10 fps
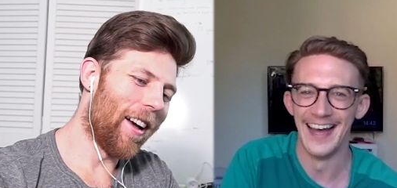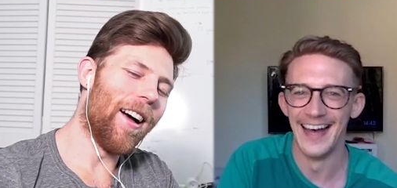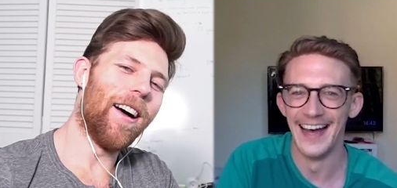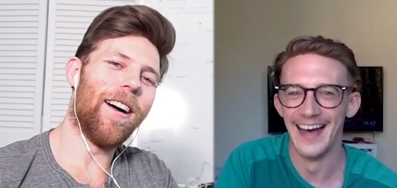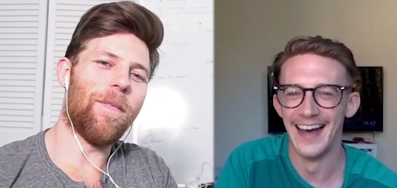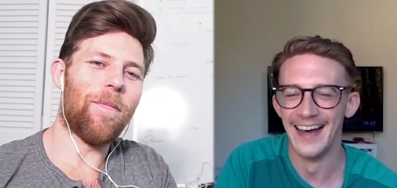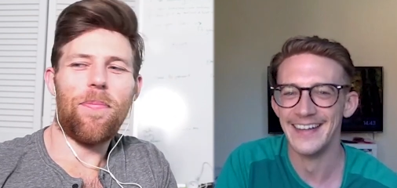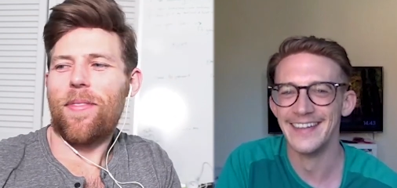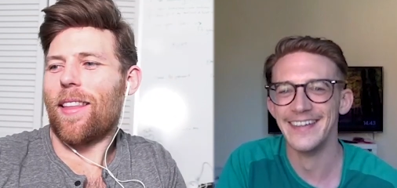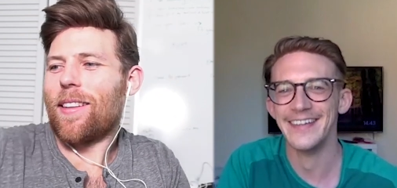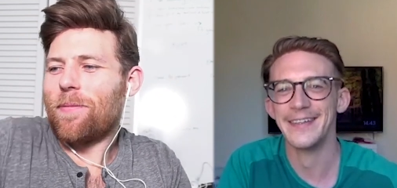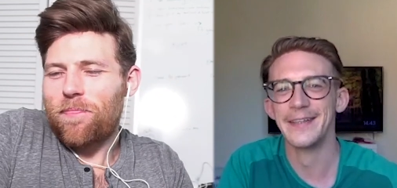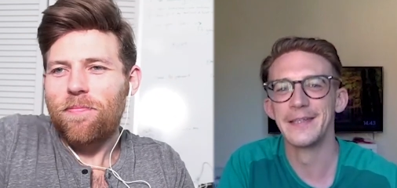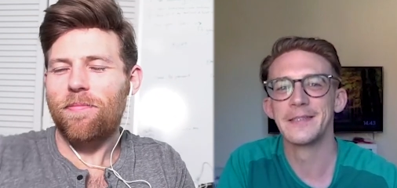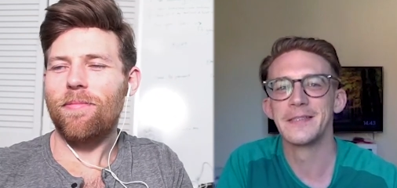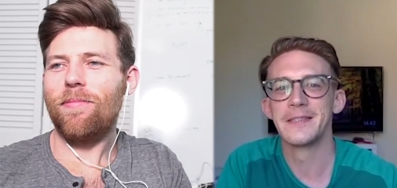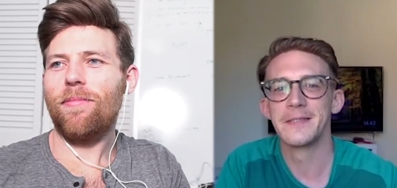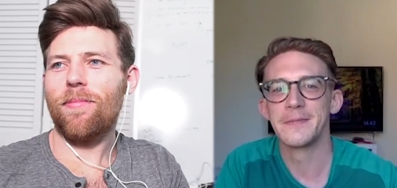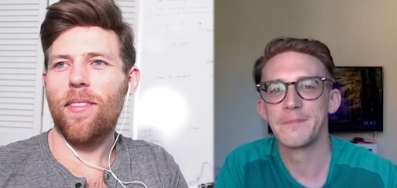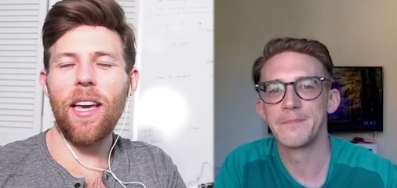Speaker 1: um,
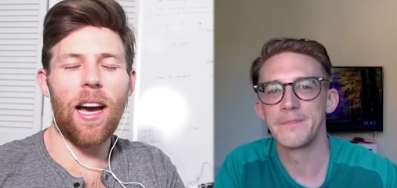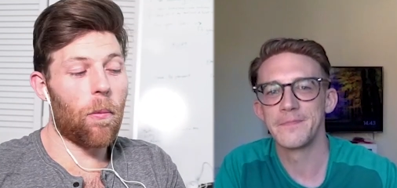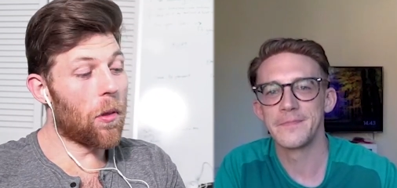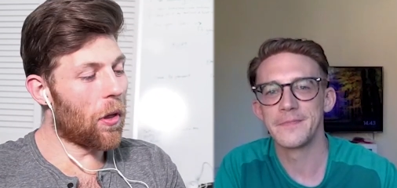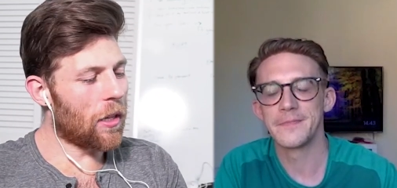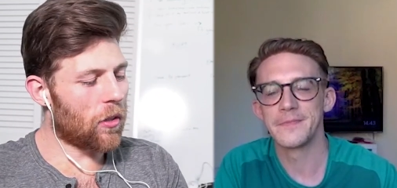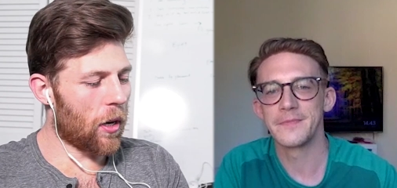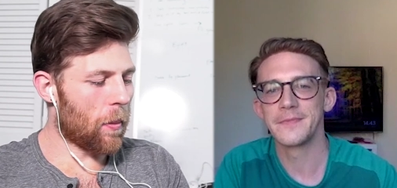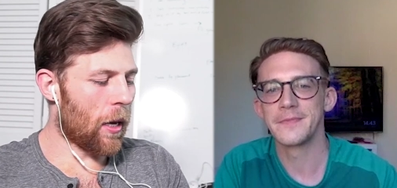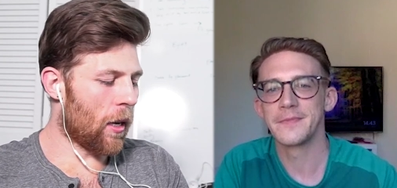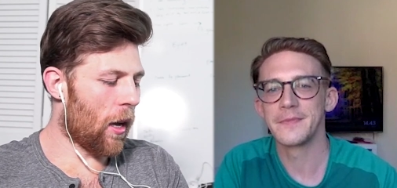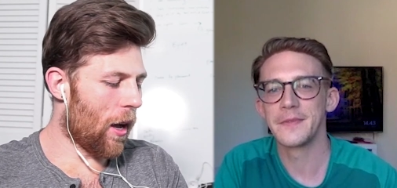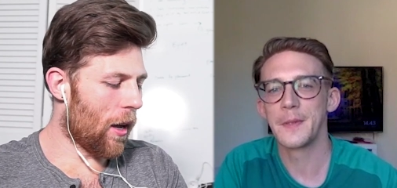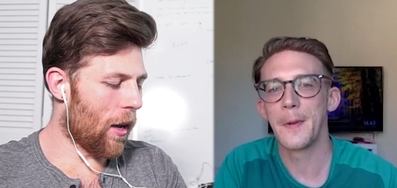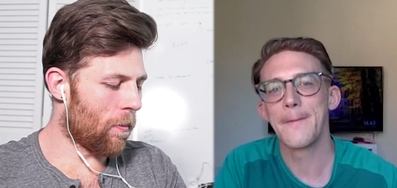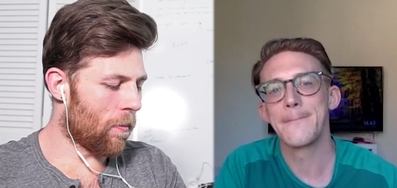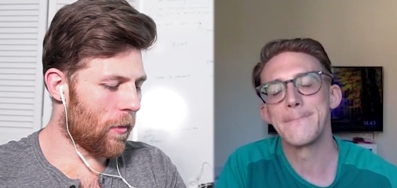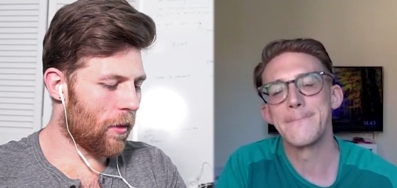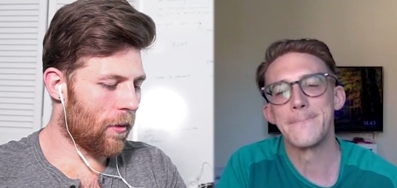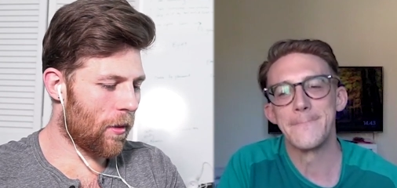yeah, no, that's great, man.
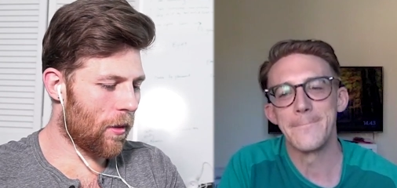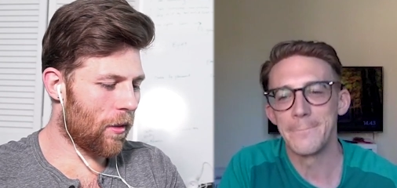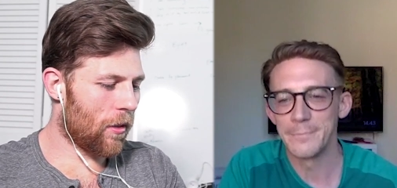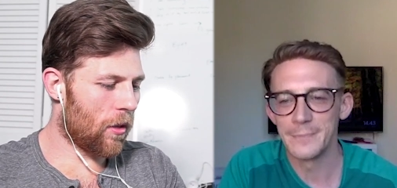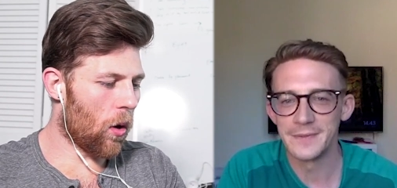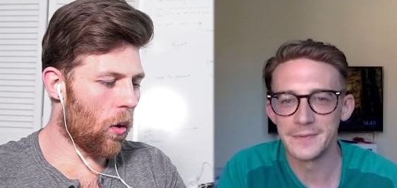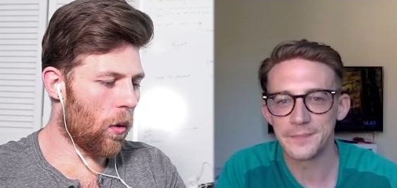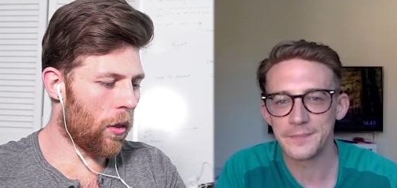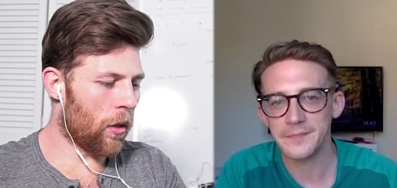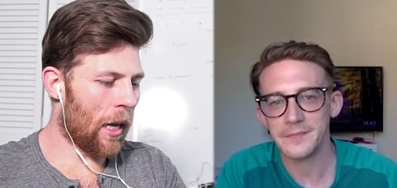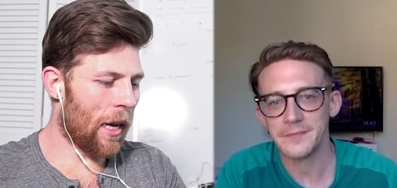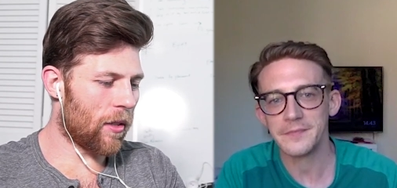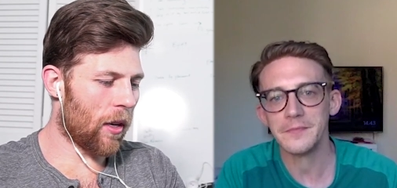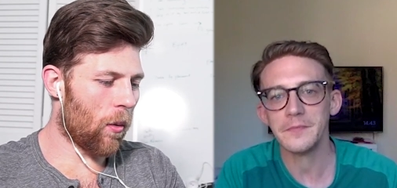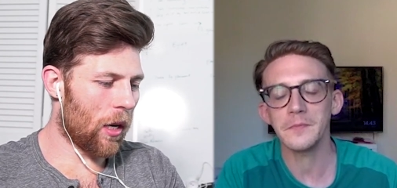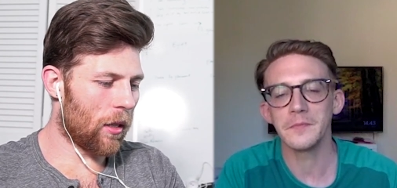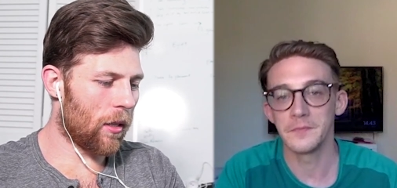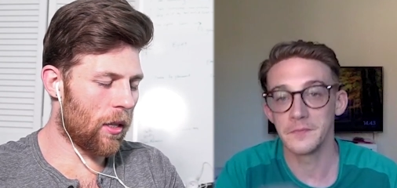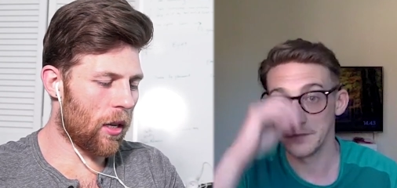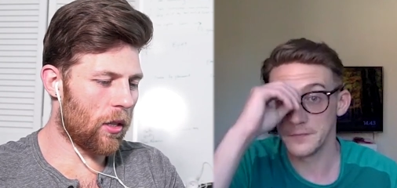Um, so the last thing I
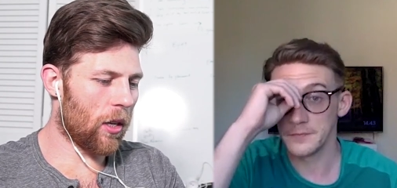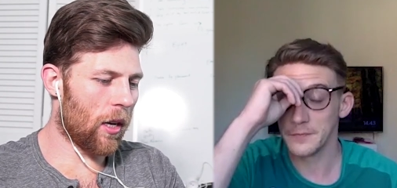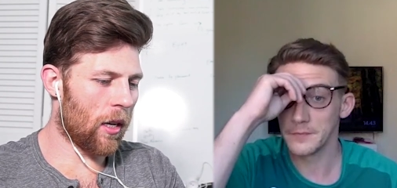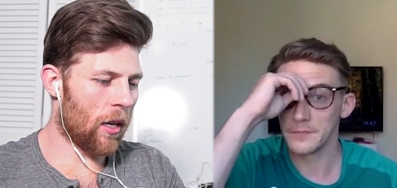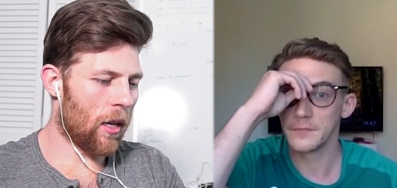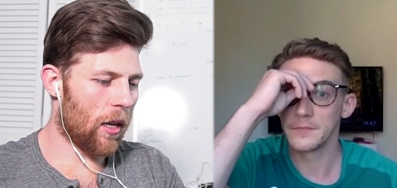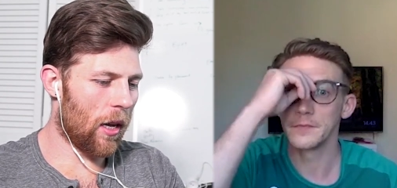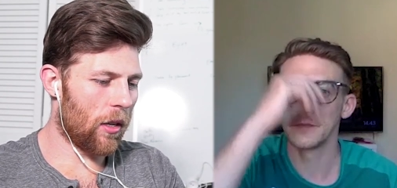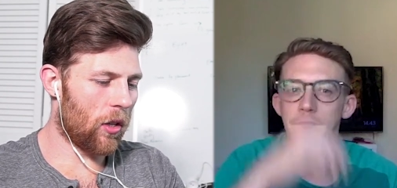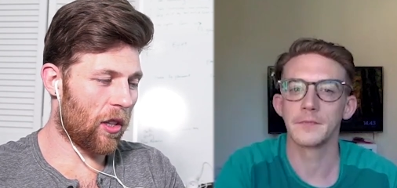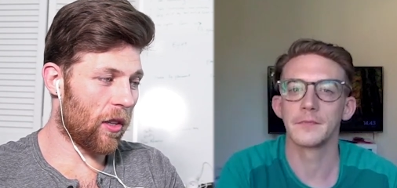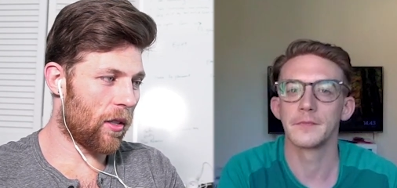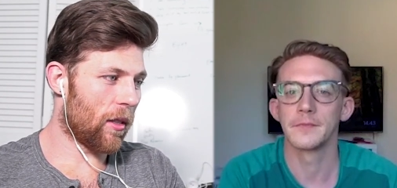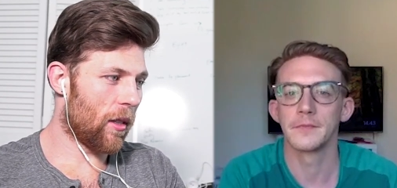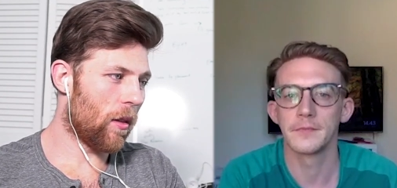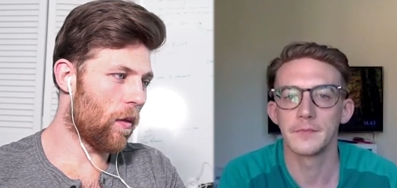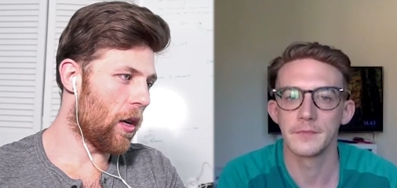want to touch on, uh, just because this